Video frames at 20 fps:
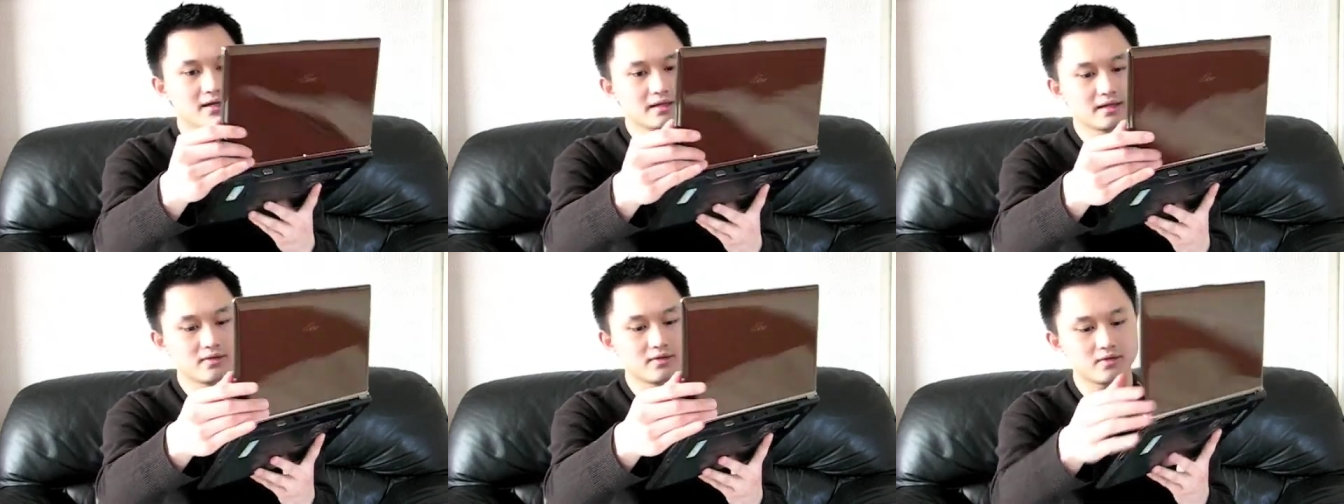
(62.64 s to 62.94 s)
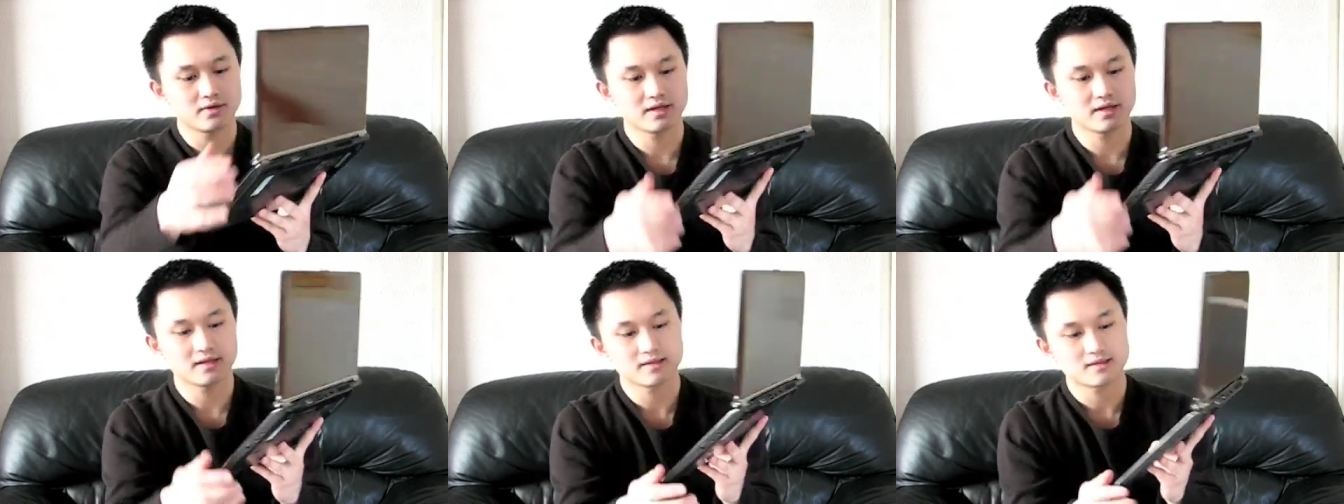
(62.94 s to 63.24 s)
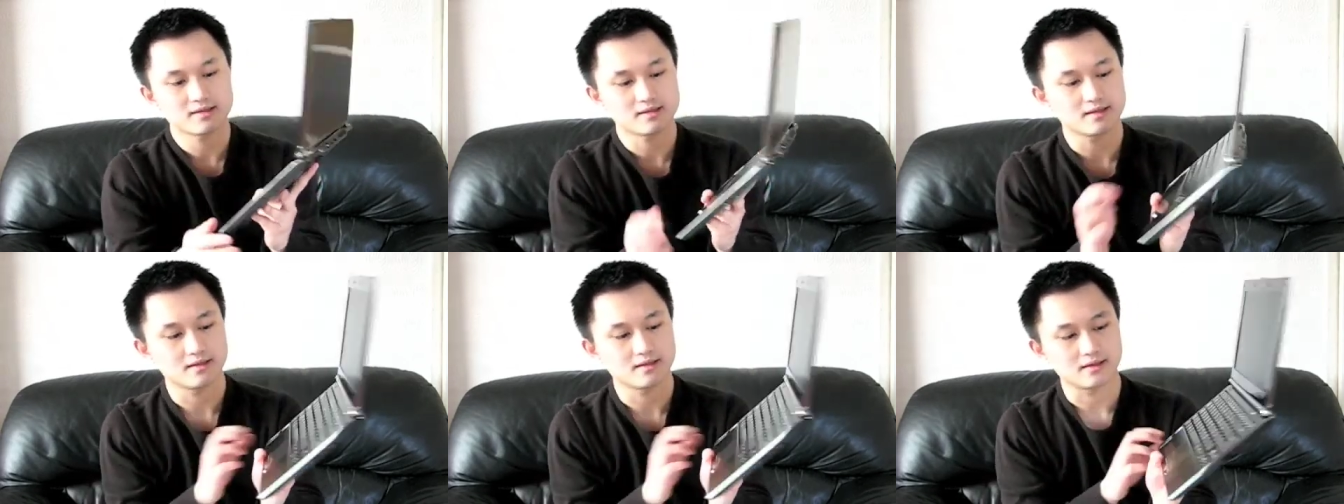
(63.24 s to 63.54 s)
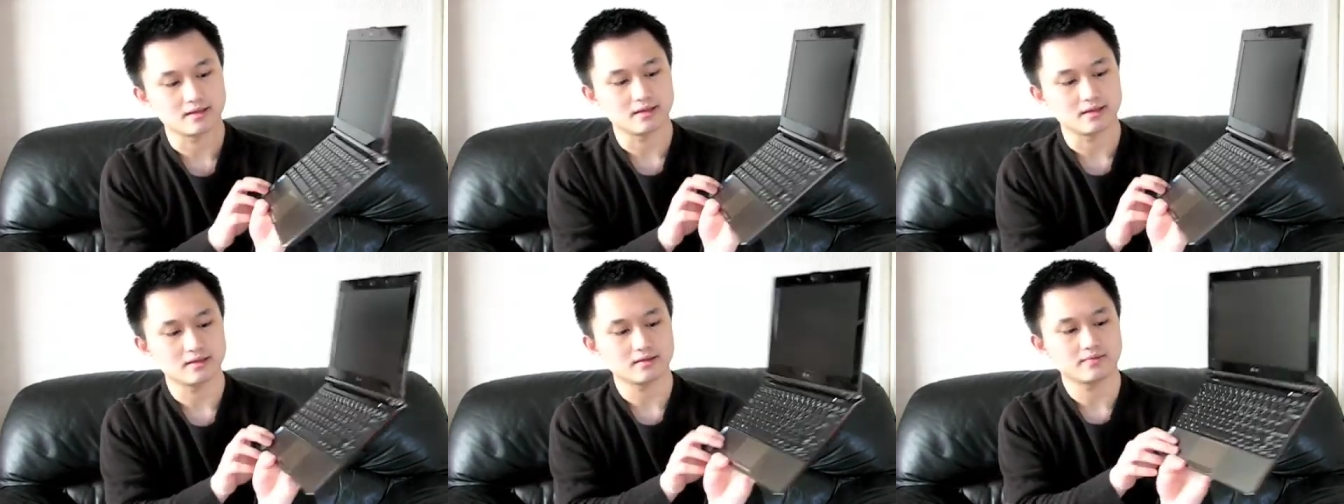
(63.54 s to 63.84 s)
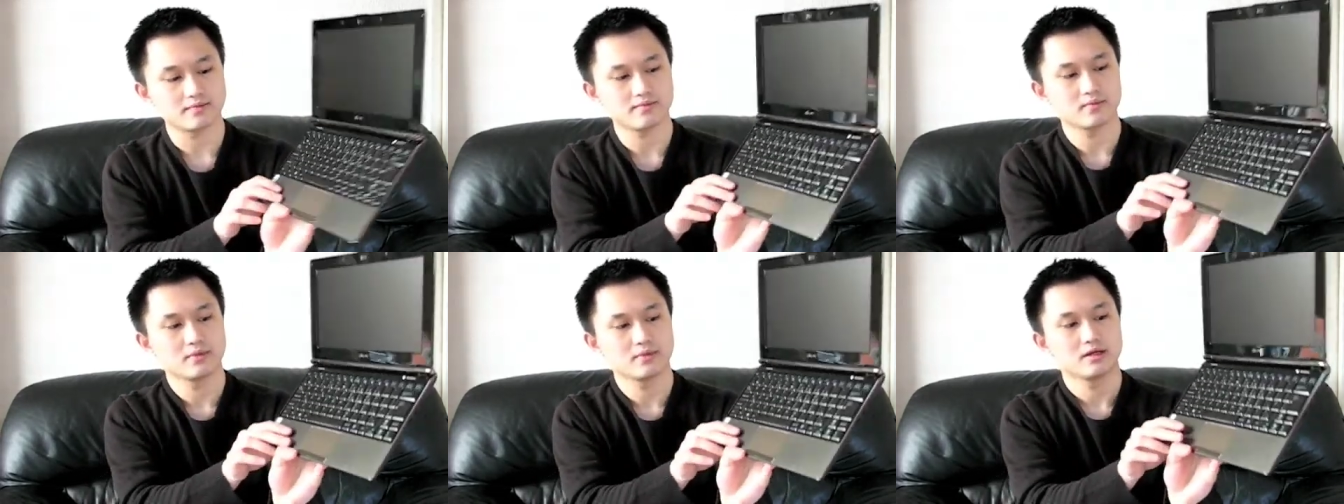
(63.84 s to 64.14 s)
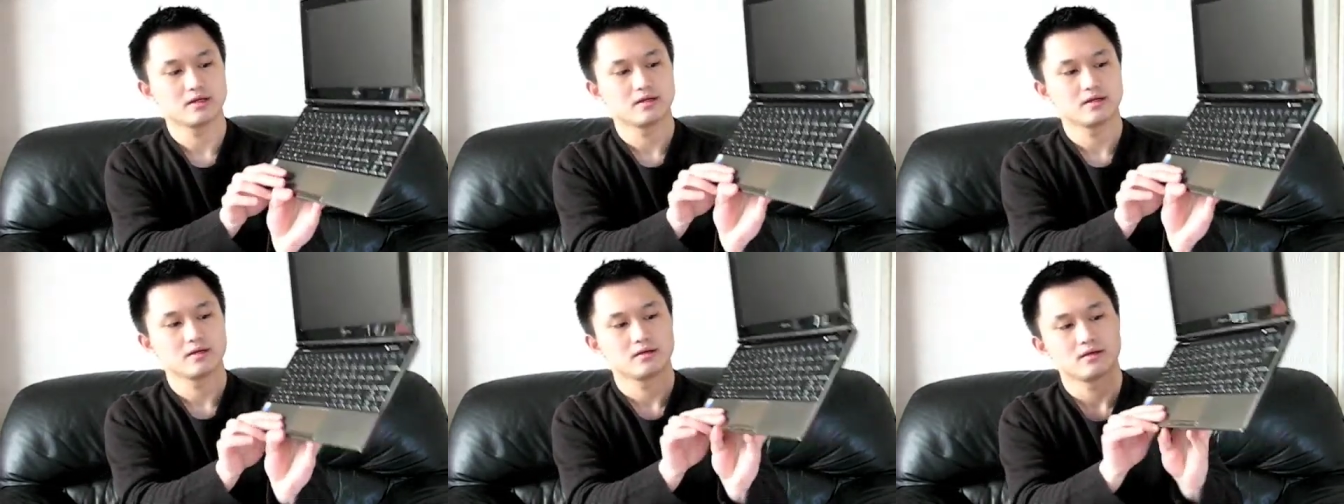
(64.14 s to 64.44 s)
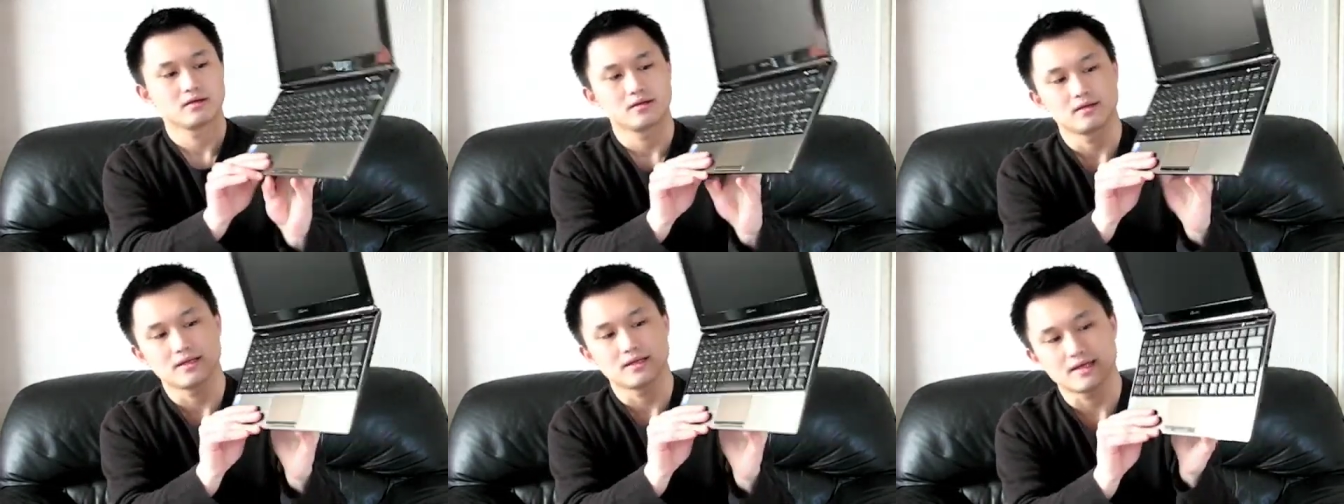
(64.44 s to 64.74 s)
Now on the inside,
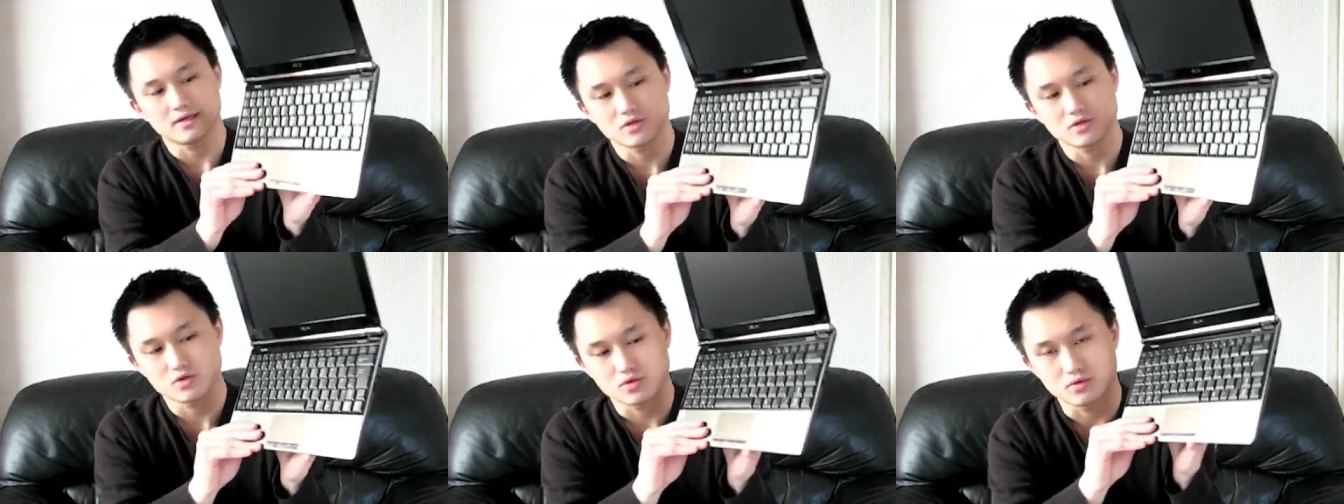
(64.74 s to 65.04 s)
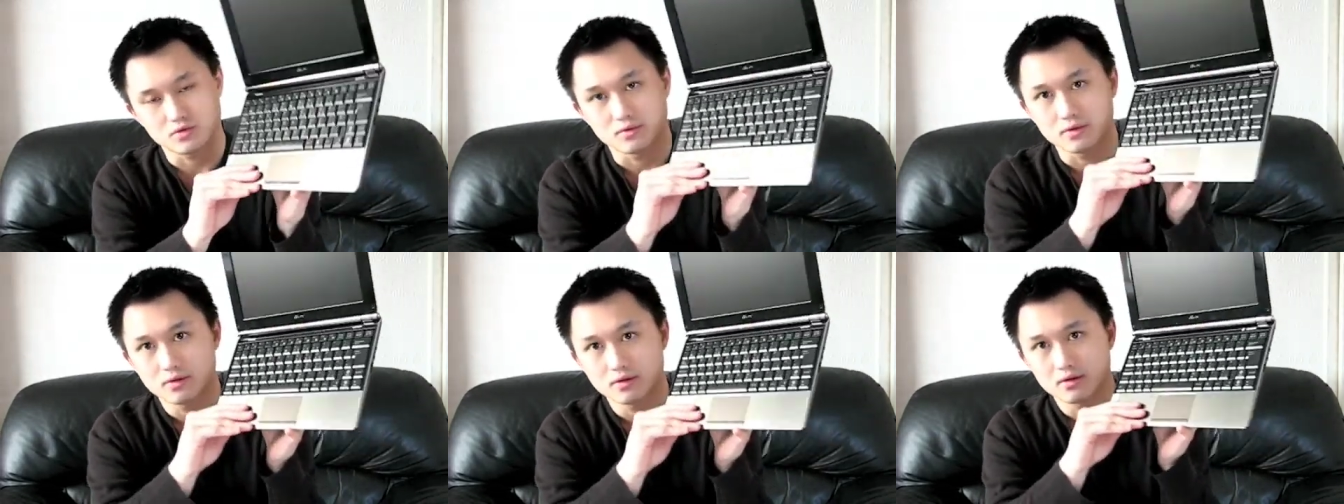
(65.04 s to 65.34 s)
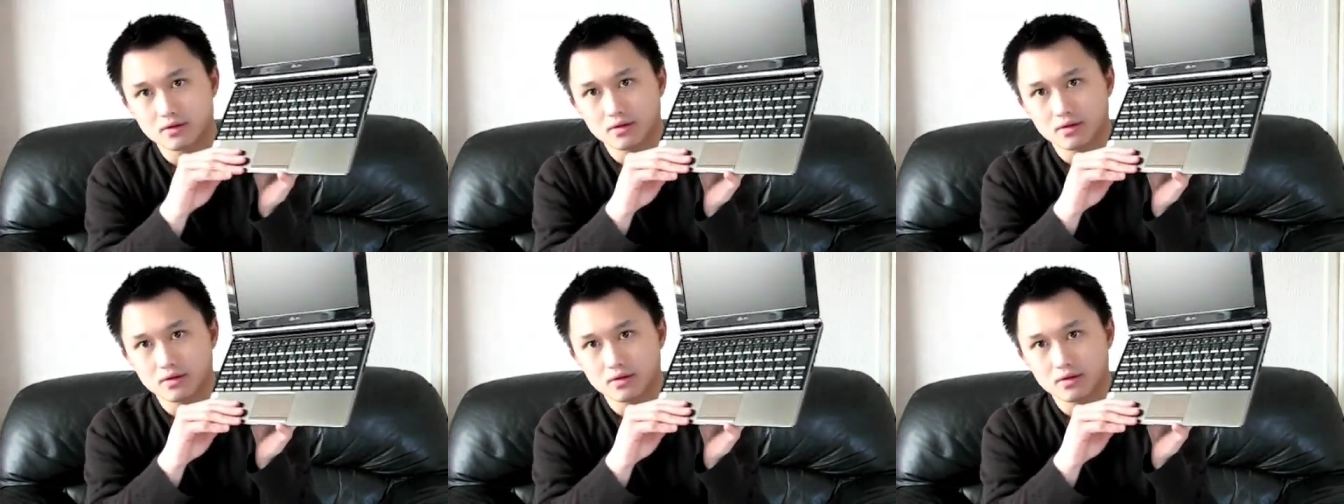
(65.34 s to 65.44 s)
the actual